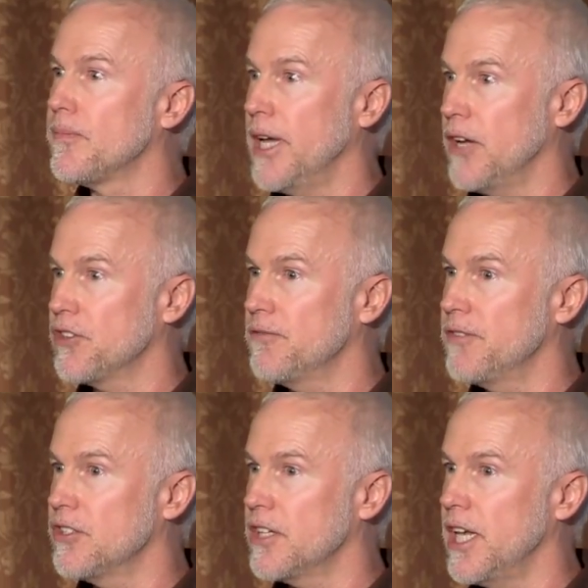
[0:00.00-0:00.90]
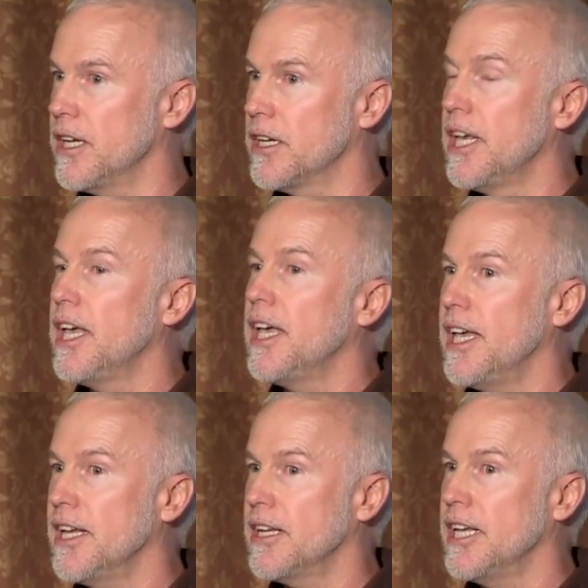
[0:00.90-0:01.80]
how sophisticated.
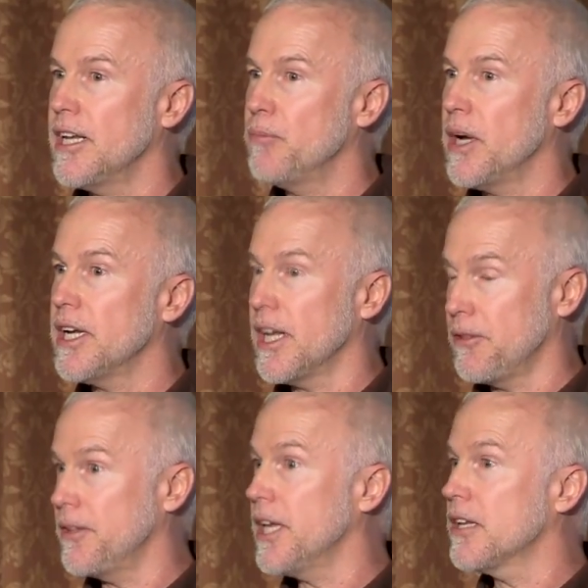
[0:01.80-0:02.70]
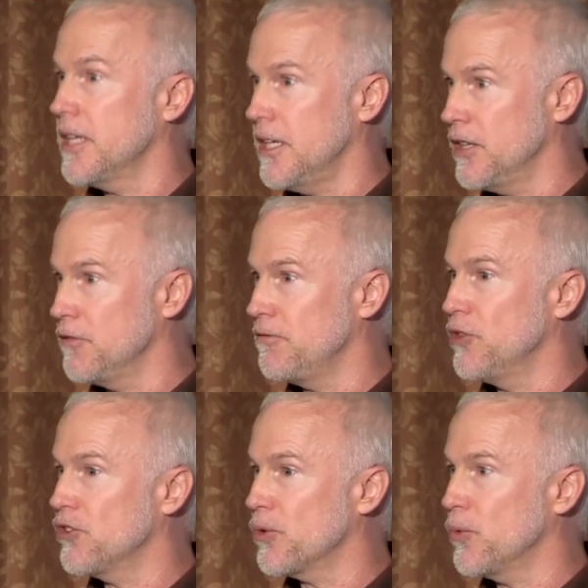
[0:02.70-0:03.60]
And, and, i and I think that in the
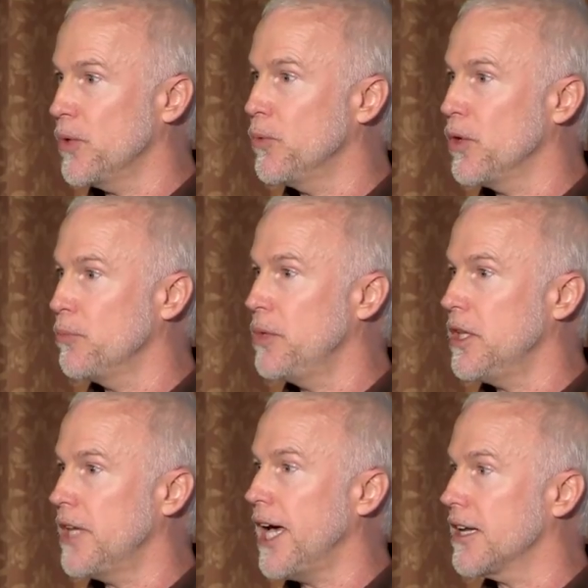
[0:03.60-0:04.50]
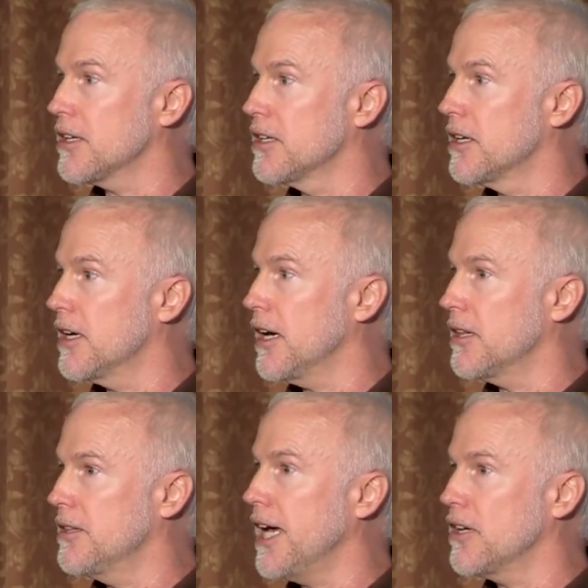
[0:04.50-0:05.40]
future, we will be that, uh,
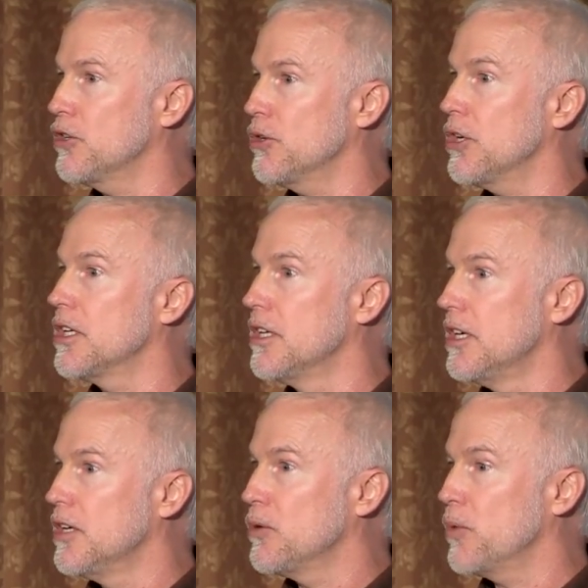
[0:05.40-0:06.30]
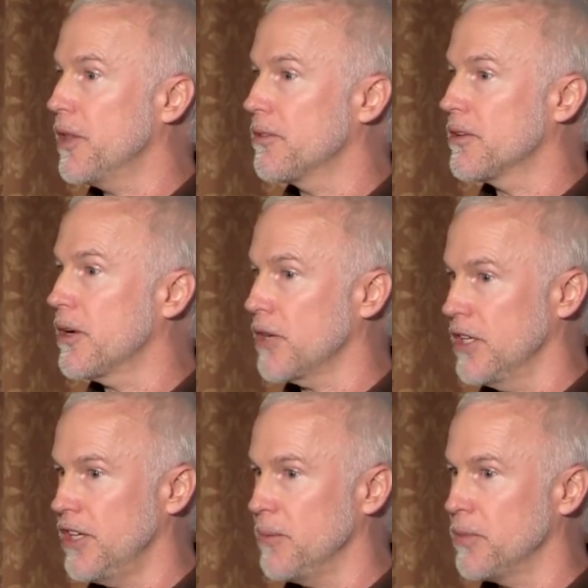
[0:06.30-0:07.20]
that good with our
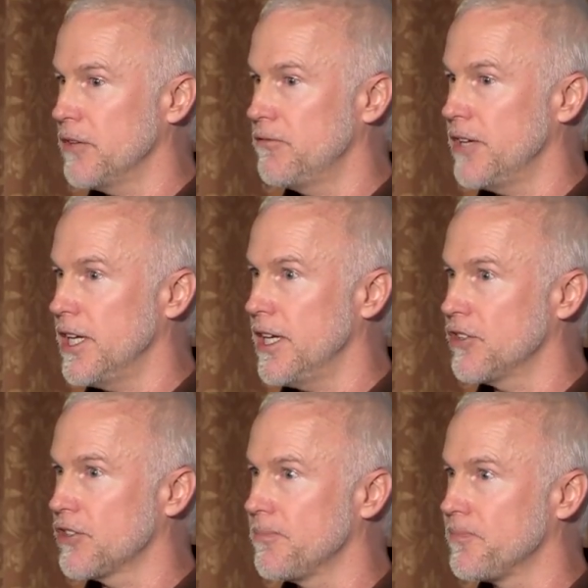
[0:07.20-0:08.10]
contemplative fitness.